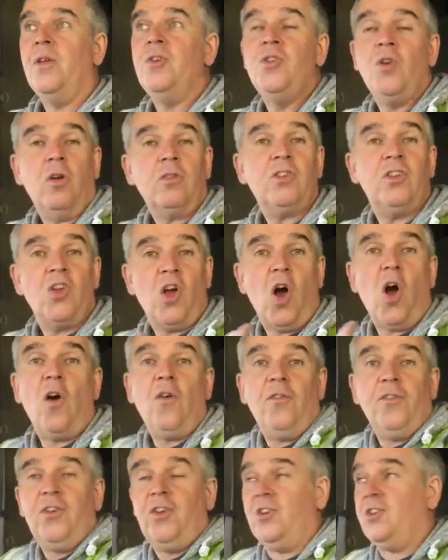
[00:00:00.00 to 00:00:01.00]
not an
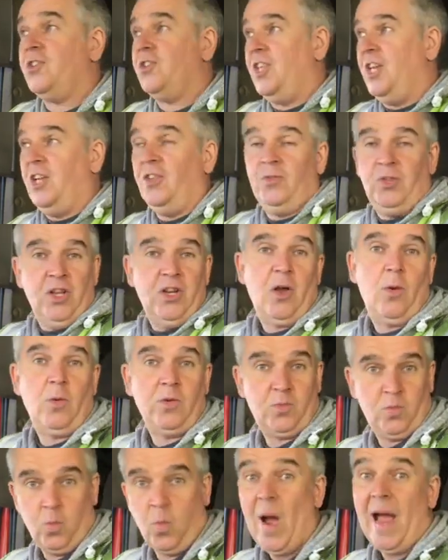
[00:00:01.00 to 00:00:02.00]
obvious thing that I
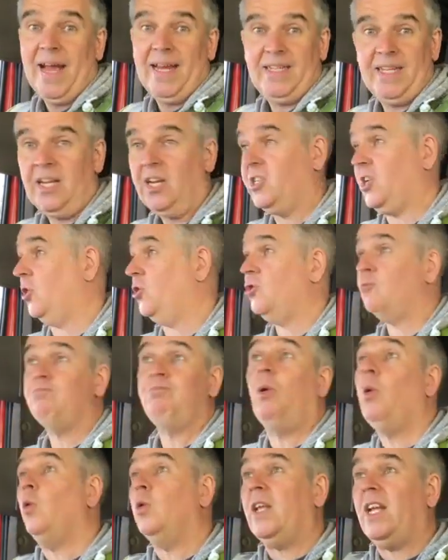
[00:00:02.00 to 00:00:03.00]
was waiting, because I just
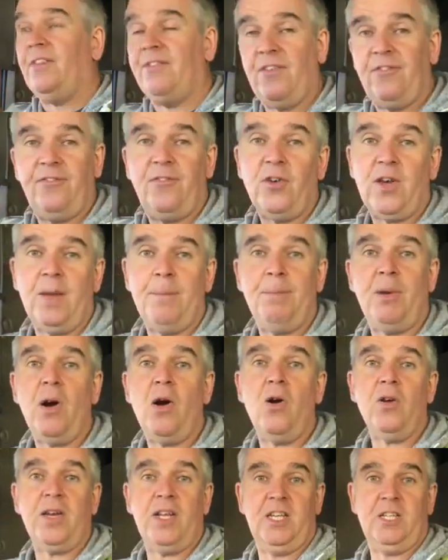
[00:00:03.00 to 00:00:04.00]
pulled out of a fucking
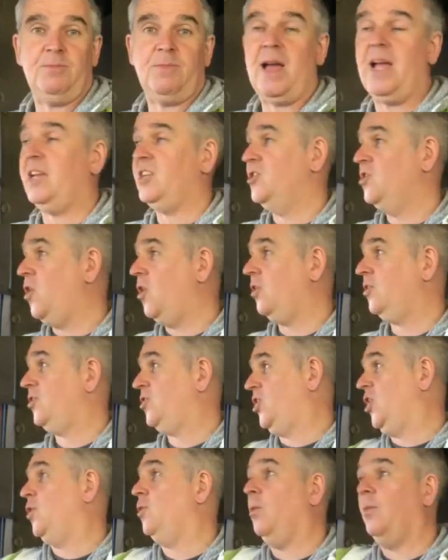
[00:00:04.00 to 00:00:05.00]
parking space, not
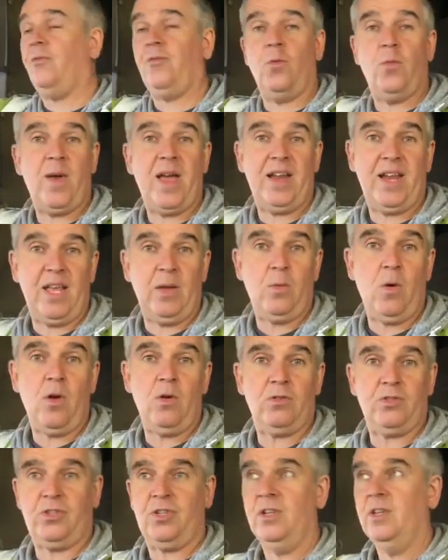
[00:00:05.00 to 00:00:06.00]
two up from where he
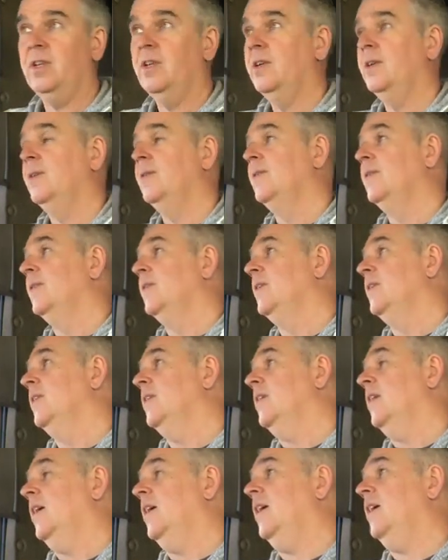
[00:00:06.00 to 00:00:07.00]
was.
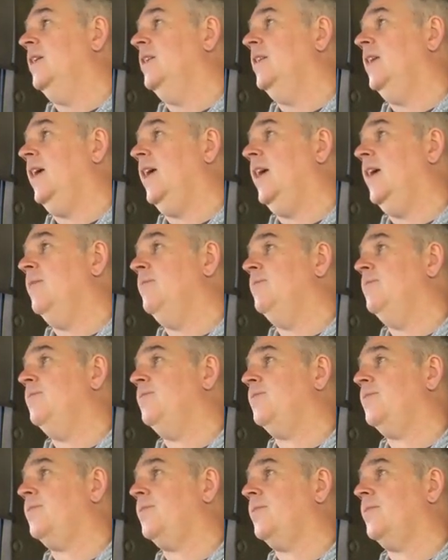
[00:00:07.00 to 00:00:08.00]
And
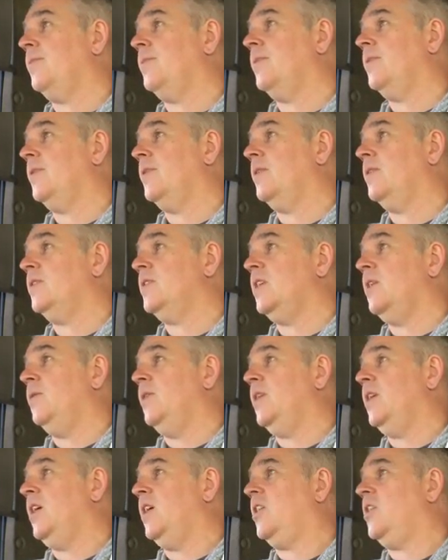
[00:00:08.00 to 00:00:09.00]

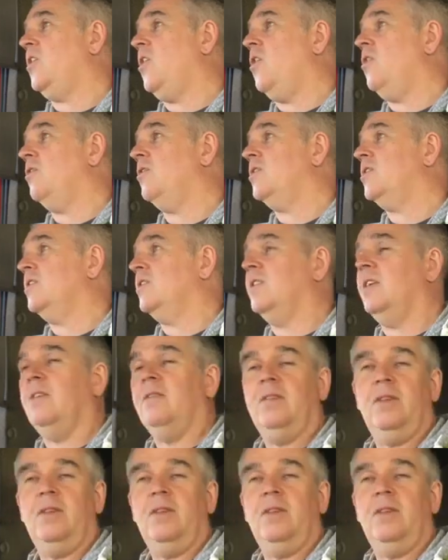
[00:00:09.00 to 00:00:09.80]
so you can't